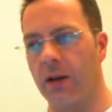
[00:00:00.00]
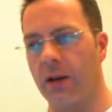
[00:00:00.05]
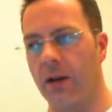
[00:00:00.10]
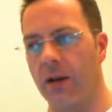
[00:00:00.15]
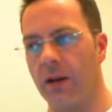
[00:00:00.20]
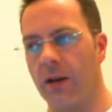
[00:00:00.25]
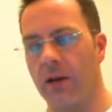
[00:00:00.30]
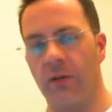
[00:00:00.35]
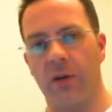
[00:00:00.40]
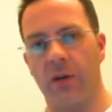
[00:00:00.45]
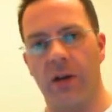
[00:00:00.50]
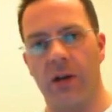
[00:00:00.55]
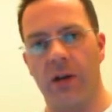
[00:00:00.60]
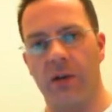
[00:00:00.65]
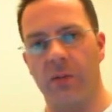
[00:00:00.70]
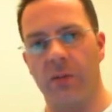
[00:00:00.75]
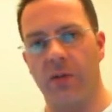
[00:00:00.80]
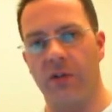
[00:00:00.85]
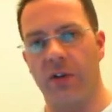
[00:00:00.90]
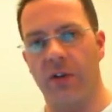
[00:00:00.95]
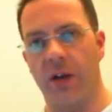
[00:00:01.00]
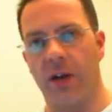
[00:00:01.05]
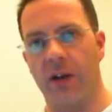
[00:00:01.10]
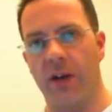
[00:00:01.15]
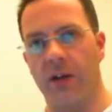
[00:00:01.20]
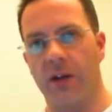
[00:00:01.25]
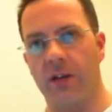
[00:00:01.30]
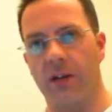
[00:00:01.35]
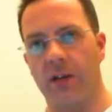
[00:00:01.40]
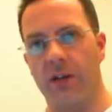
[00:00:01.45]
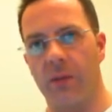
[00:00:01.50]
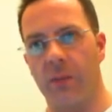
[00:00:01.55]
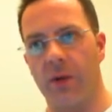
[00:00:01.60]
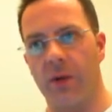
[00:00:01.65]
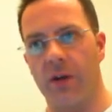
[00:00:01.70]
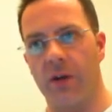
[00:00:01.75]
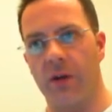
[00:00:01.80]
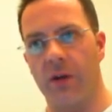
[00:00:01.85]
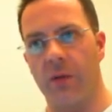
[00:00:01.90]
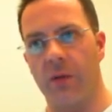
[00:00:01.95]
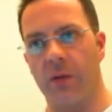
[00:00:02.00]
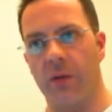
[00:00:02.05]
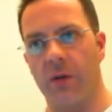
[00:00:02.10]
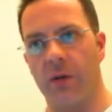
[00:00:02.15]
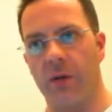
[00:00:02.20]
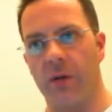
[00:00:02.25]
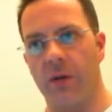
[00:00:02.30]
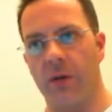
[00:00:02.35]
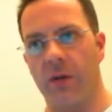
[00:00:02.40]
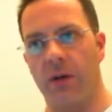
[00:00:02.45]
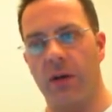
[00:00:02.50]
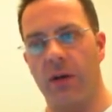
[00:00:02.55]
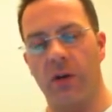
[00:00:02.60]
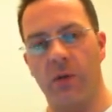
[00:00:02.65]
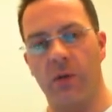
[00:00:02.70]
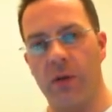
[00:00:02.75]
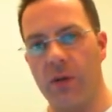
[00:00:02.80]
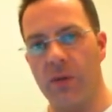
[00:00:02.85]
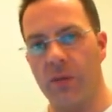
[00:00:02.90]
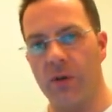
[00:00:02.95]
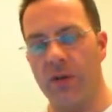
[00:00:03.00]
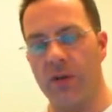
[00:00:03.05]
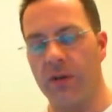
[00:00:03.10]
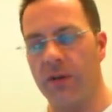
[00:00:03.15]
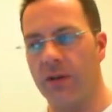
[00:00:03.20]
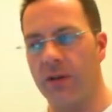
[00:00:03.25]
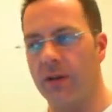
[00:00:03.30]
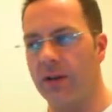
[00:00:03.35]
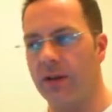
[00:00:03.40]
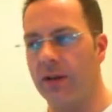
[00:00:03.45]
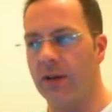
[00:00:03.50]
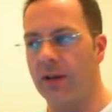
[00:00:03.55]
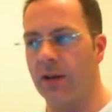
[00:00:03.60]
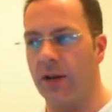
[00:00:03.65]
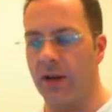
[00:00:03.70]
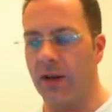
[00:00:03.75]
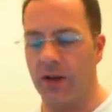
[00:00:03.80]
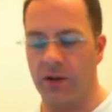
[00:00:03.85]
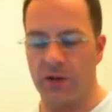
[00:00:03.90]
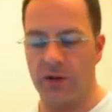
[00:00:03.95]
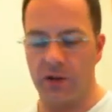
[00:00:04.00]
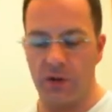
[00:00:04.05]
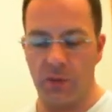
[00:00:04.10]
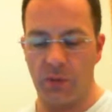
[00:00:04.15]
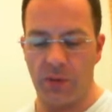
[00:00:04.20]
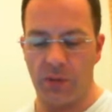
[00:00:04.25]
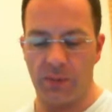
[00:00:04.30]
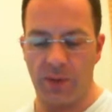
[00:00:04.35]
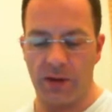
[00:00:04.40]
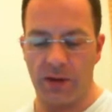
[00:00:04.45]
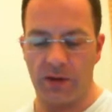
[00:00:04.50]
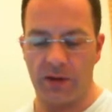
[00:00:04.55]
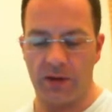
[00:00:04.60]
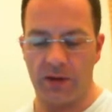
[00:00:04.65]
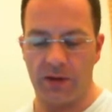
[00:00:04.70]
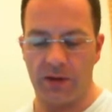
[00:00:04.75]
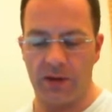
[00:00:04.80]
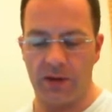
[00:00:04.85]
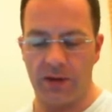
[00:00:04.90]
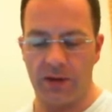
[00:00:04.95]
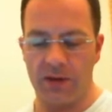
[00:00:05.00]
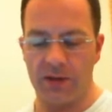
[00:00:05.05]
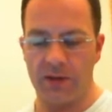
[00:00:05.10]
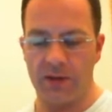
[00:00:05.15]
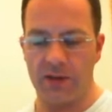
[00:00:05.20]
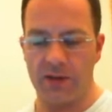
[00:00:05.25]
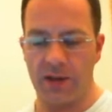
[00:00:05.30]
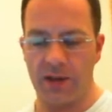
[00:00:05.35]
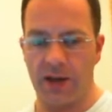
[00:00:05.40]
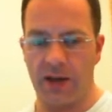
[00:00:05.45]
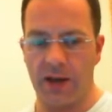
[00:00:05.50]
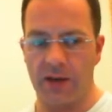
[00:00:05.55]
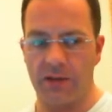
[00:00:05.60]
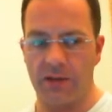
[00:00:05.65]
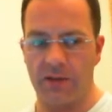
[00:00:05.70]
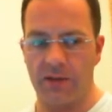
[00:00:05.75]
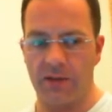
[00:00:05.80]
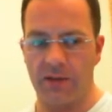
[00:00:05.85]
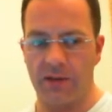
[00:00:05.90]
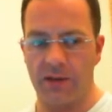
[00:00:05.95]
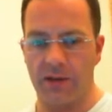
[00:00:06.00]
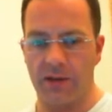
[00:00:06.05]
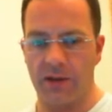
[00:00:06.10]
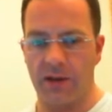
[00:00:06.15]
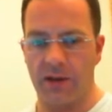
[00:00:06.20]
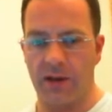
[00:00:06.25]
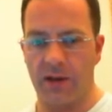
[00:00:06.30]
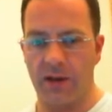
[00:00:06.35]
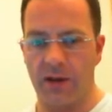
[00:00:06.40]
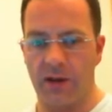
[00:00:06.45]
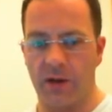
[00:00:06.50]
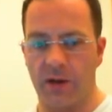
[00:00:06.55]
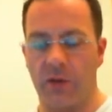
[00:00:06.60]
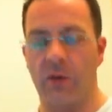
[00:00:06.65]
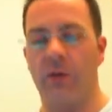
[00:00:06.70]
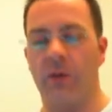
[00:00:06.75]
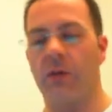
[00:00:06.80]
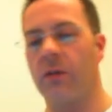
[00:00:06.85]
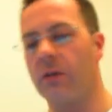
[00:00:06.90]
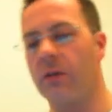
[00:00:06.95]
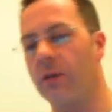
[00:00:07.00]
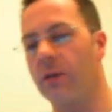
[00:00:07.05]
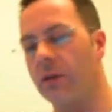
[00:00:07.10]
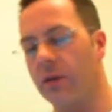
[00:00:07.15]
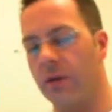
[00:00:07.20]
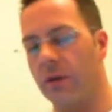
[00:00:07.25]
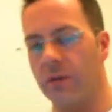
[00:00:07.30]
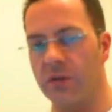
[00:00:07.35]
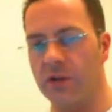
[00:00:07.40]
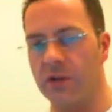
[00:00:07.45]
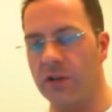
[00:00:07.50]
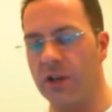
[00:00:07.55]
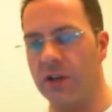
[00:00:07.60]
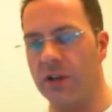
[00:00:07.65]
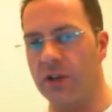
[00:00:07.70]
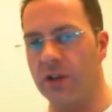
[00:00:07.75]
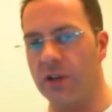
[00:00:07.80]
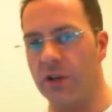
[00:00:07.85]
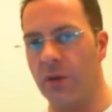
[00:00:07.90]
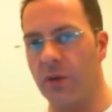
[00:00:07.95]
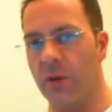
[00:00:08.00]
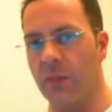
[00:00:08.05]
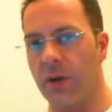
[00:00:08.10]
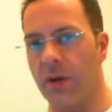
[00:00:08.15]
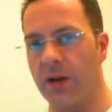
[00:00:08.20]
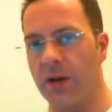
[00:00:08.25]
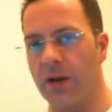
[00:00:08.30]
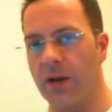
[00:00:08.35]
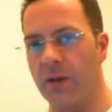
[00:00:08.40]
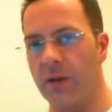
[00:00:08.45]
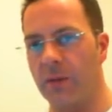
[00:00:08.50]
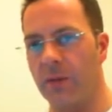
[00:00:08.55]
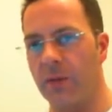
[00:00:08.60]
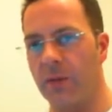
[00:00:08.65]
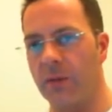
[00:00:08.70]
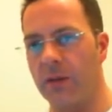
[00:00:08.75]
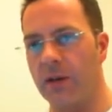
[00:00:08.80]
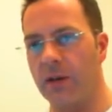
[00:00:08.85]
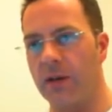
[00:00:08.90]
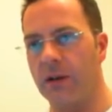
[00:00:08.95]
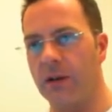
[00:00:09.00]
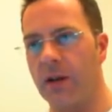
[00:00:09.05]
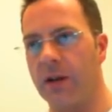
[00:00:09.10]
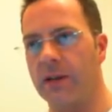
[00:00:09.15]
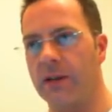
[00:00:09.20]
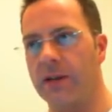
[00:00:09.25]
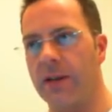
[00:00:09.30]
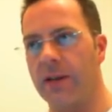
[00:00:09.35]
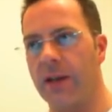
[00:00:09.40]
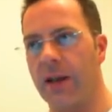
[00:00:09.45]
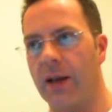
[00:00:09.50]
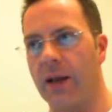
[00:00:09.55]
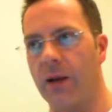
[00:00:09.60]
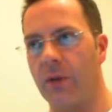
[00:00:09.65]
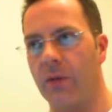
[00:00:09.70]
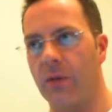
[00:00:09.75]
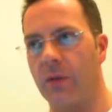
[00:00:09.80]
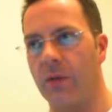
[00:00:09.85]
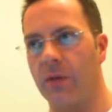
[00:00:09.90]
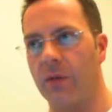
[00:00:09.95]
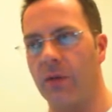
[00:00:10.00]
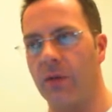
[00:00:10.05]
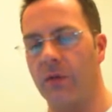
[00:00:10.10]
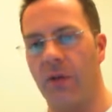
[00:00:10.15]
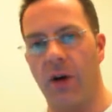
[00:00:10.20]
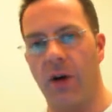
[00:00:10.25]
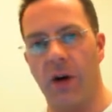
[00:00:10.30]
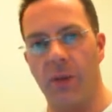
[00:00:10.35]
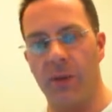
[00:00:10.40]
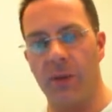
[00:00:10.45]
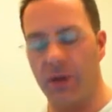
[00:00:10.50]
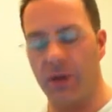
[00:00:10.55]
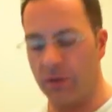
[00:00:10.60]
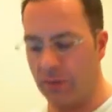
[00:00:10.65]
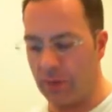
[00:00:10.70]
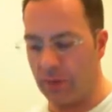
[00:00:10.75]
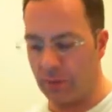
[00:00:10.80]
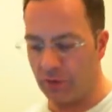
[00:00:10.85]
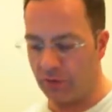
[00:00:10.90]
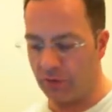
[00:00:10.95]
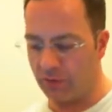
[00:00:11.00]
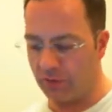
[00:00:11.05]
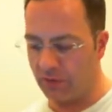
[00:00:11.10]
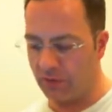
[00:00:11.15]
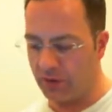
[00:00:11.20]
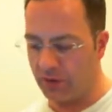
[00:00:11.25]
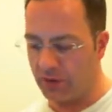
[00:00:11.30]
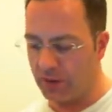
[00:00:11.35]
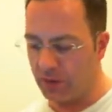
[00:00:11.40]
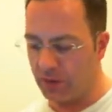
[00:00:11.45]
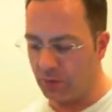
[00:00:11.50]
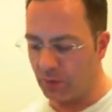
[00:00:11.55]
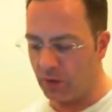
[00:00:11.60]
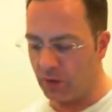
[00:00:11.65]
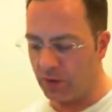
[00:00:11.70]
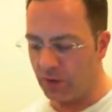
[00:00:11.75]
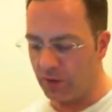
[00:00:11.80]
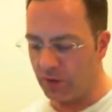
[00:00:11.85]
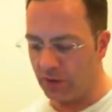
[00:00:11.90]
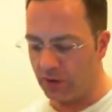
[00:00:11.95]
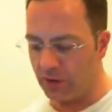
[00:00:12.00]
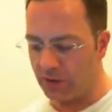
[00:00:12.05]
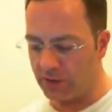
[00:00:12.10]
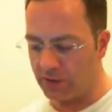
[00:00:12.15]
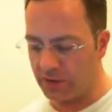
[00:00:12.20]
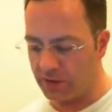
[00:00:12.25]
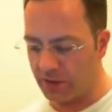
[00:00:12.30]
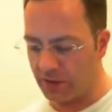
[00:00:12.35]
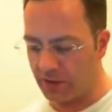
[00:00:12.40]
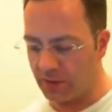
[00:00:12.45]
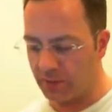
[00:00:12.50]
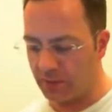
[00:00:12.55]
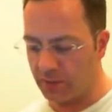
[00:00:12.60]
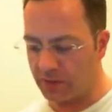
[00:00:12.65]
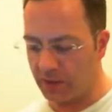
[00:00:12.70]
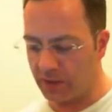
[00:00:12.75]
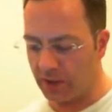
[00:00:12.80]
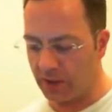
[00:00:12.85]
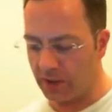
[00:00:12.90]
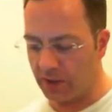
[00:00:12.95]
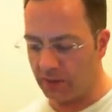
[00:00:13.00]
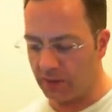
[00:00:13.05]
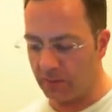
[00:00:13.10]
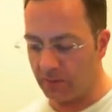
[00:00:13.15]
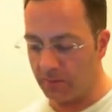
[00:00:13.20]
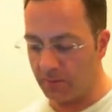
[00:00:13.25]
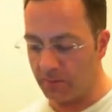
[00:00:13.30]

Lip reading: Hillary Clinton was saying there'd been no agreement. The UN mandate said, it was suggested the UN mandate didn't actually allow for arming of the rebels, but here we are in the Times saying,